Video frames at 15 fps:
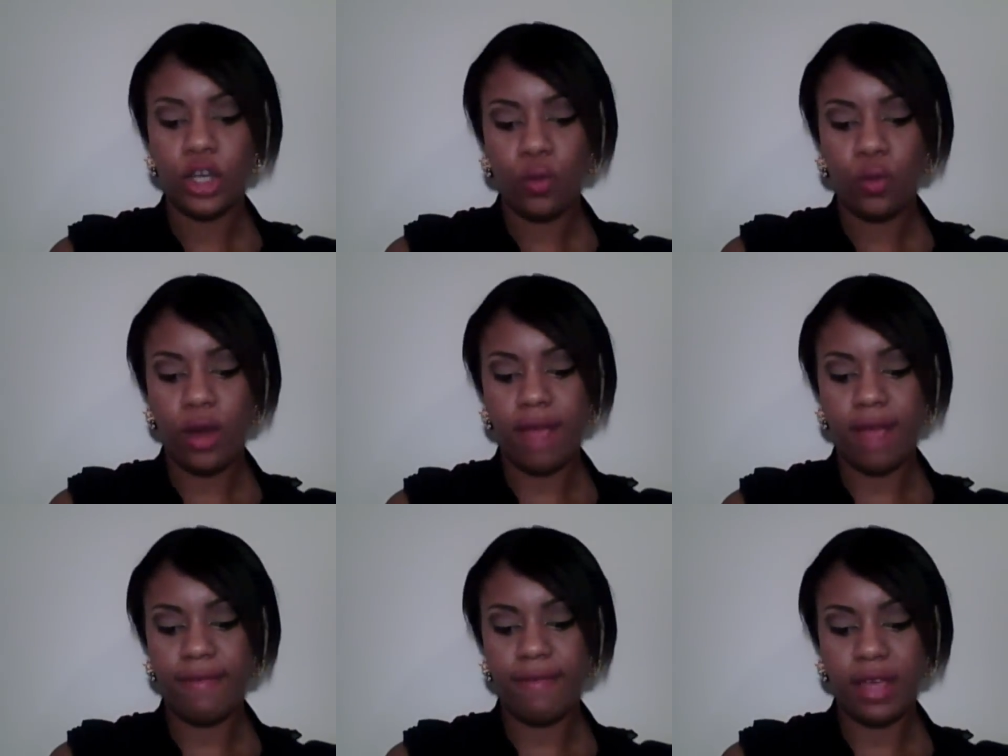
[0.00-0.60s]
where
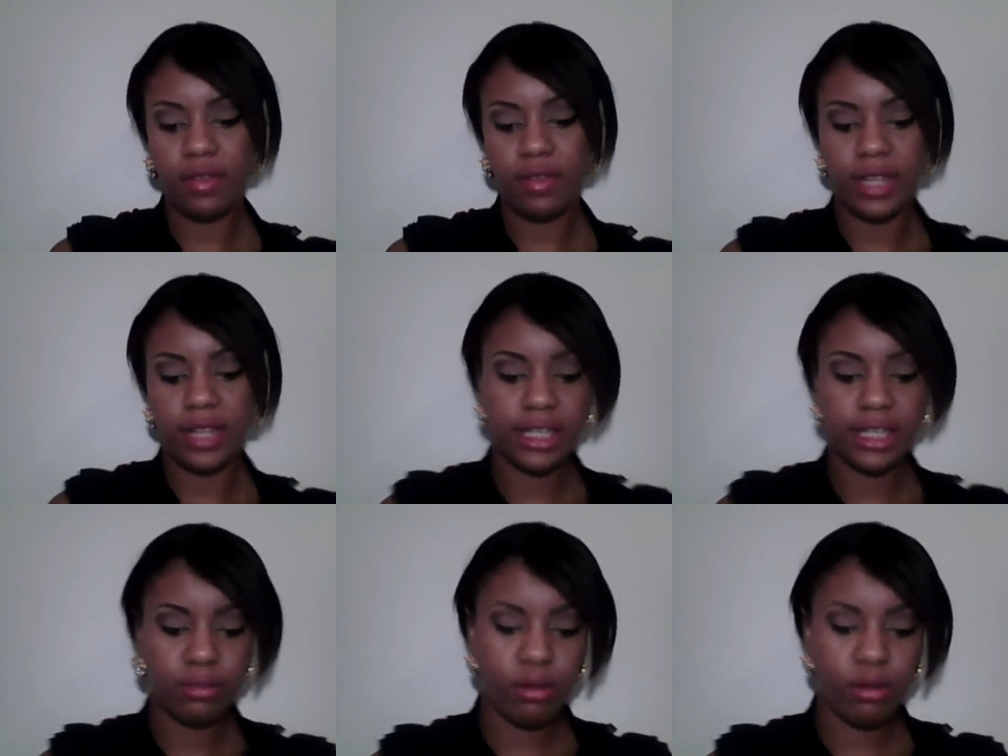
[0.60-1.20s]
I found
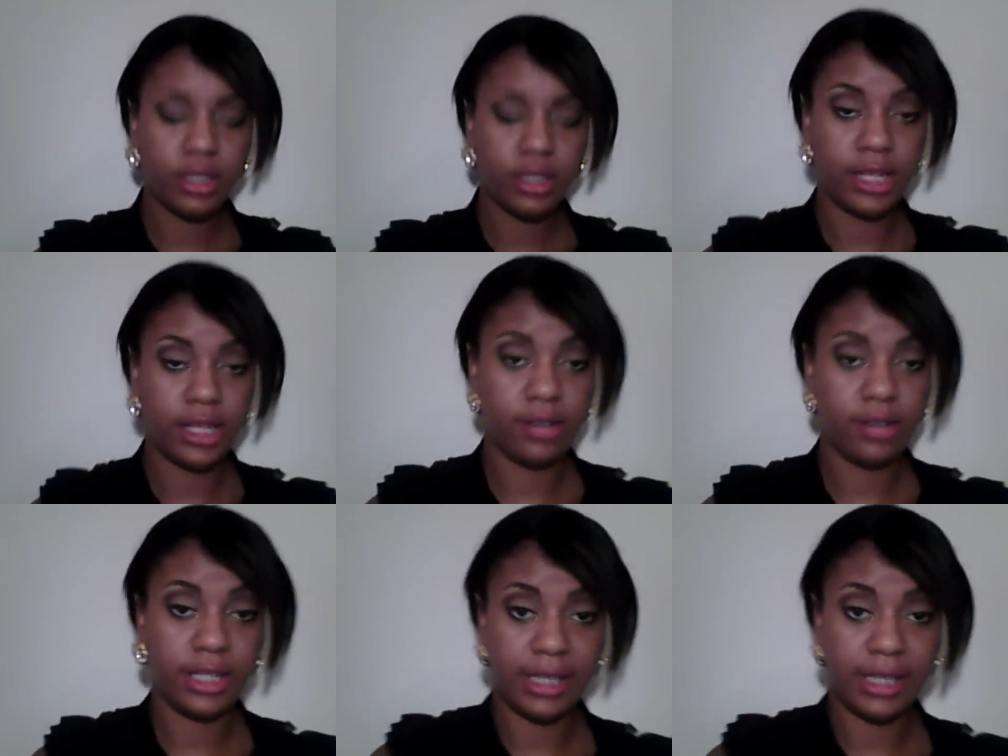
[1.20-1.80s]
this marked
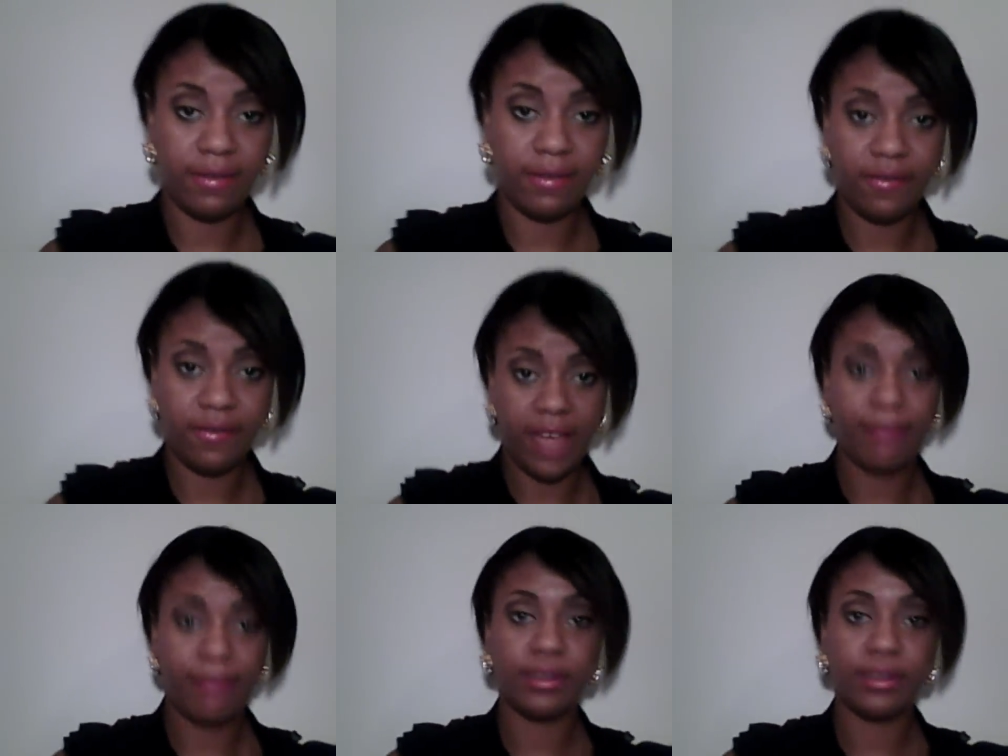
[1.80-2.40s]
down to
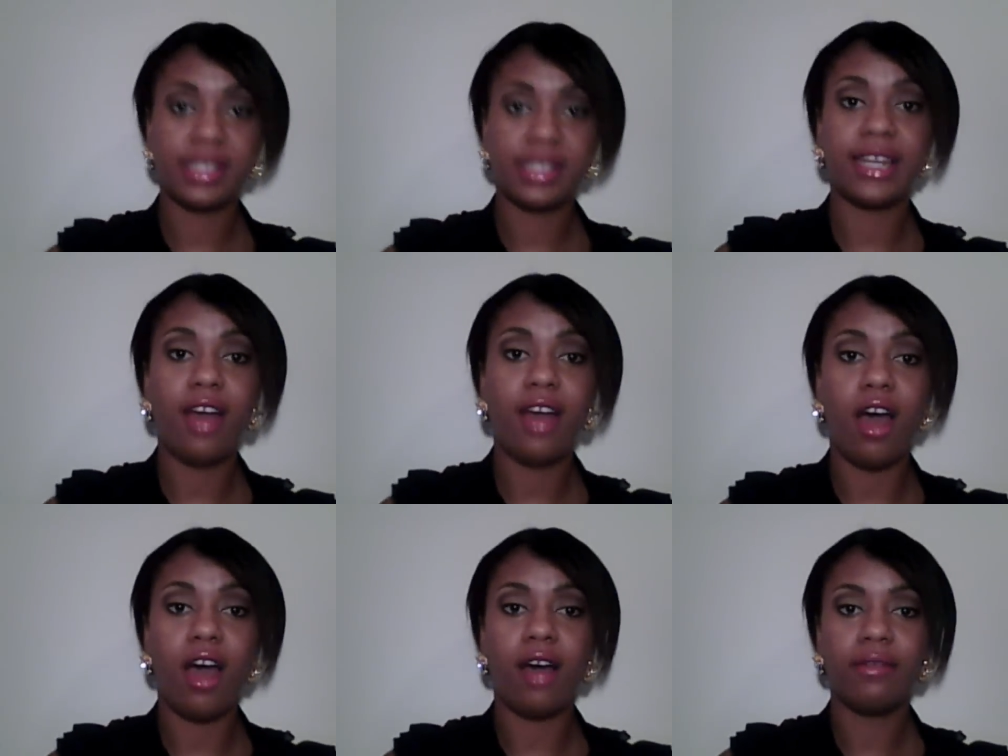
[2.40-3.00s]
75%
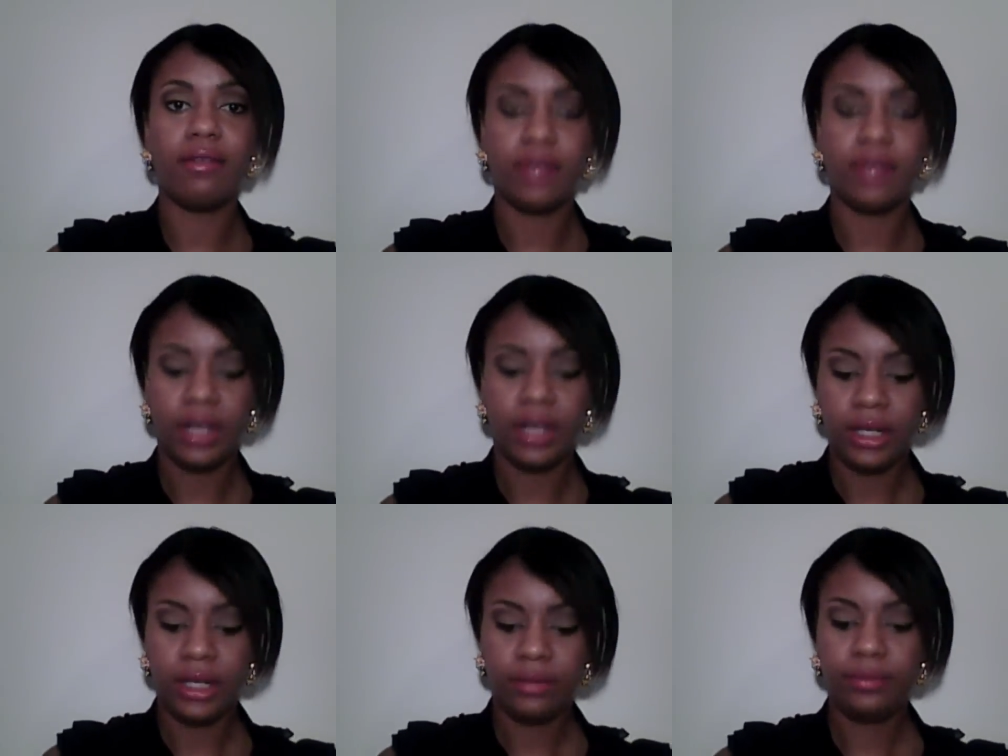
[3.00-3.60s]
off.
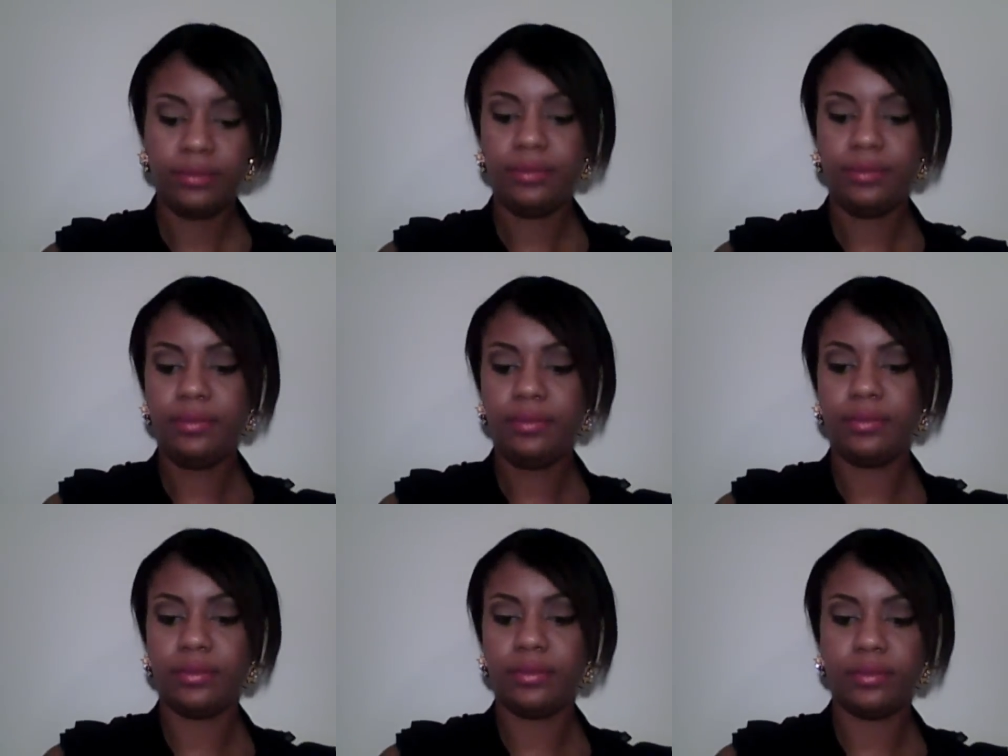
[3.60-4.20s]

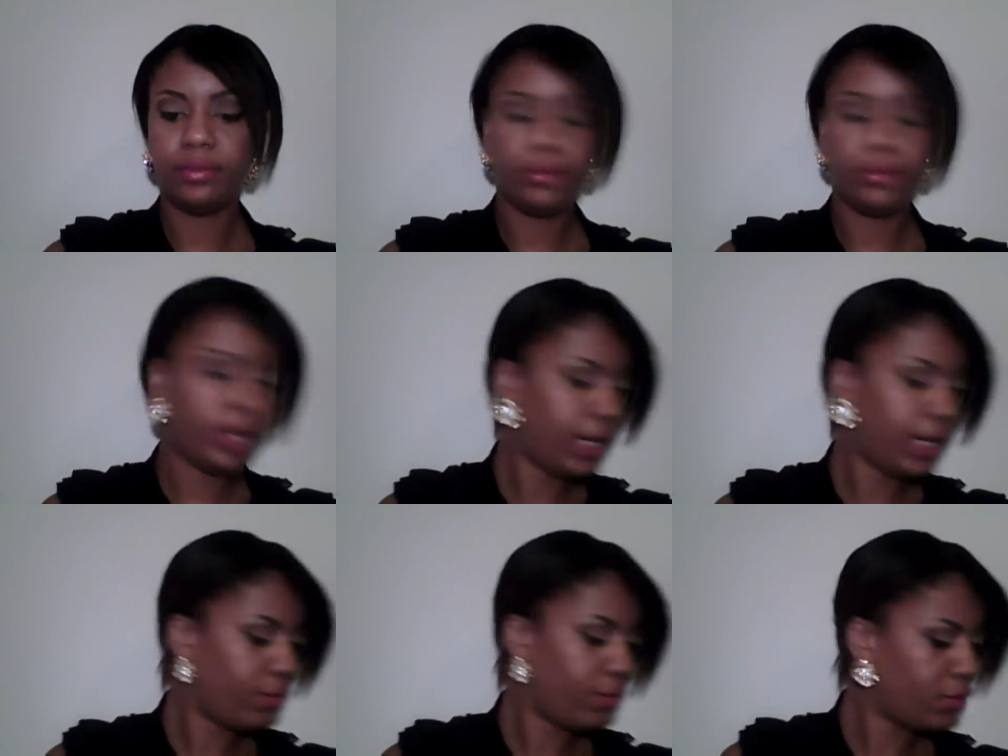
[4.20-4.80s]

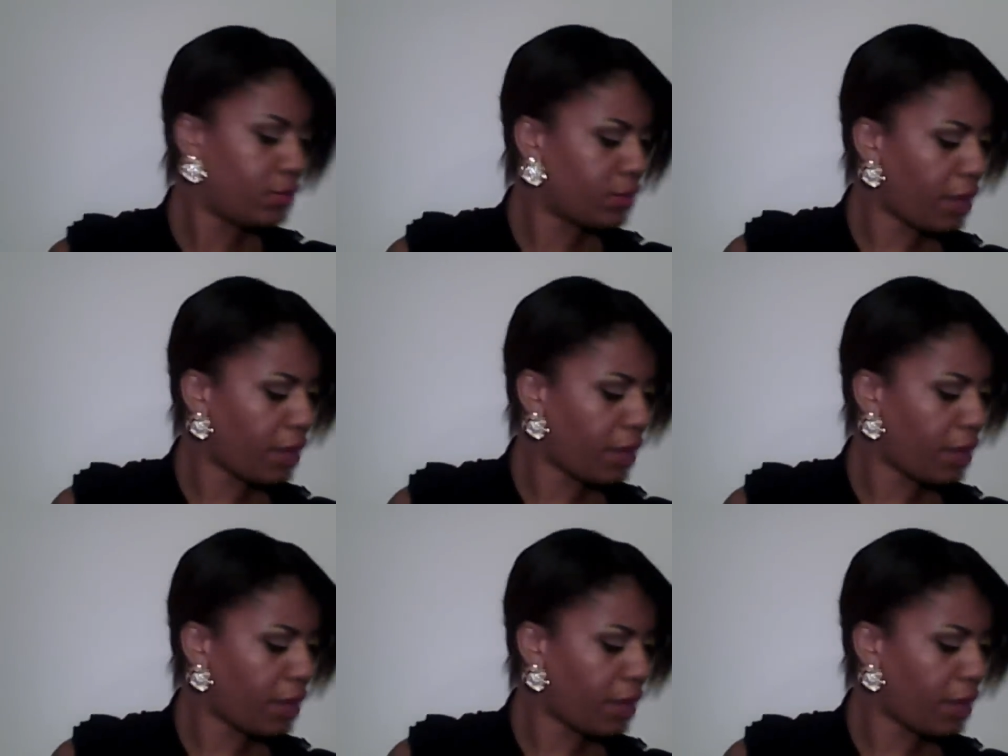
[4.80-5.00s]
And it will